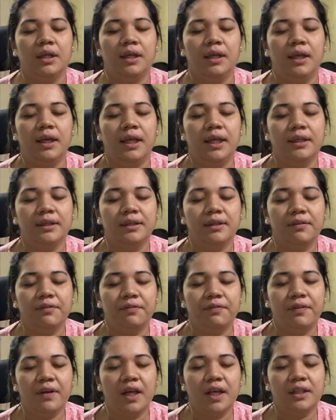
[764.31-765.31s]
Let the
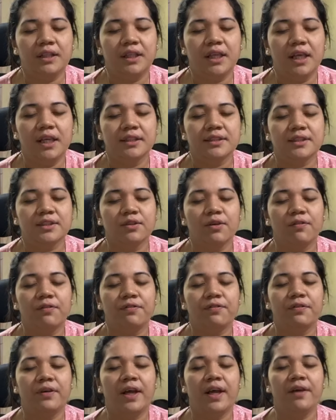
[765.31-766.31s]
floodgates of
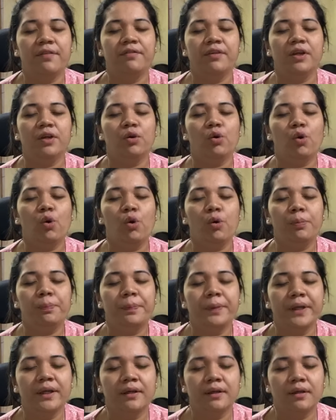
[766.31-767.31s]
heaven
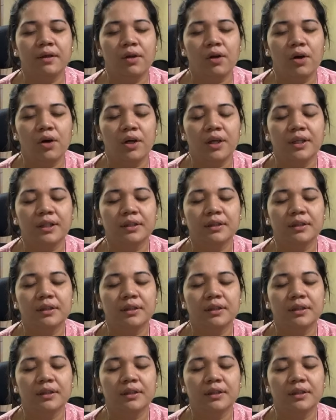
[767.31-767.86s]
open, Lord